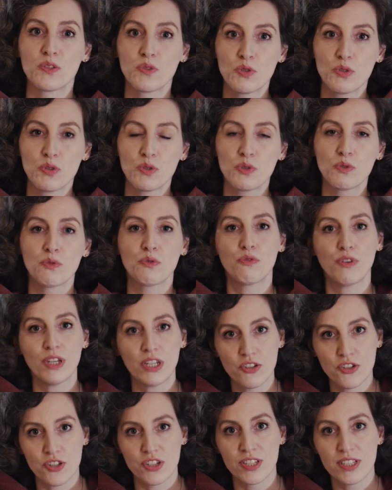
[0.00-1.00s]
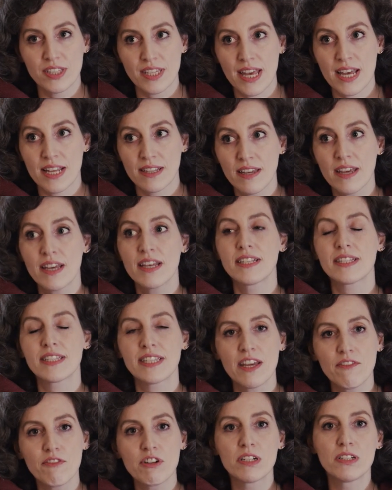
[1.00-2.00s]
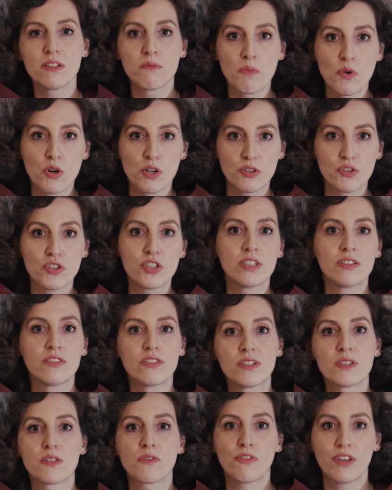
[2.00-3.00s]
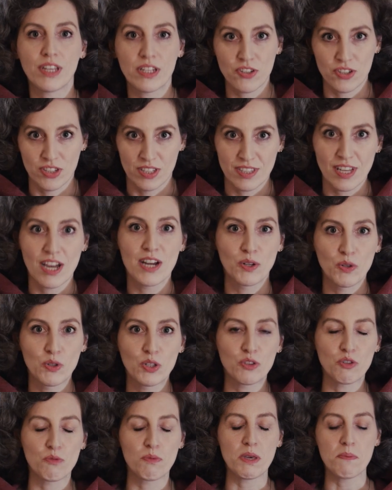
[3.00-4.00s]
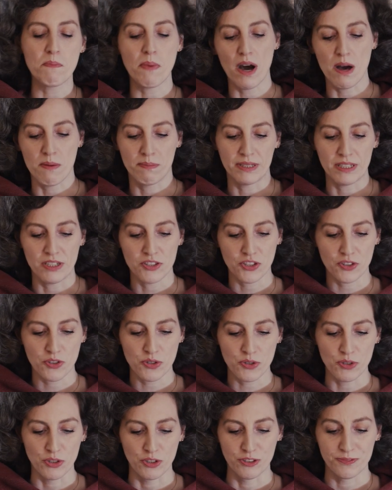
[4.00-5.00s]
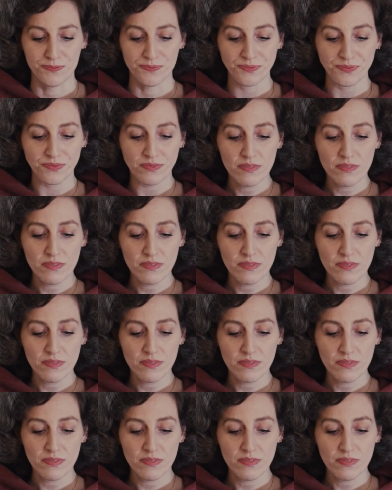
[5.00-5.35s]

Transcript: two fictions, and several more children's fictions are going to be published soon.